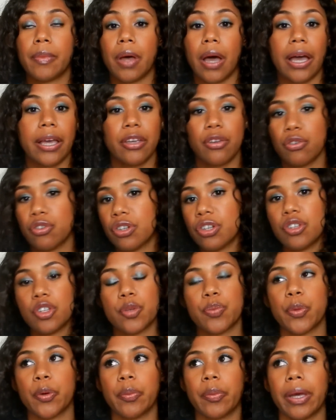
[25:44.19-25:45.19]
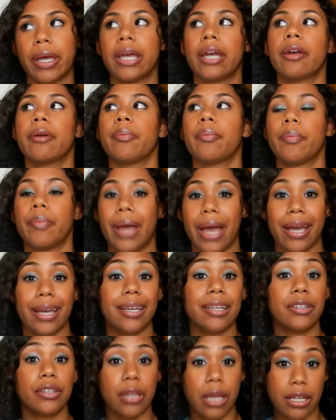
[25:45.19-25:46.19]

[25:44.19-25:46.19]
I usually just put my hair back in.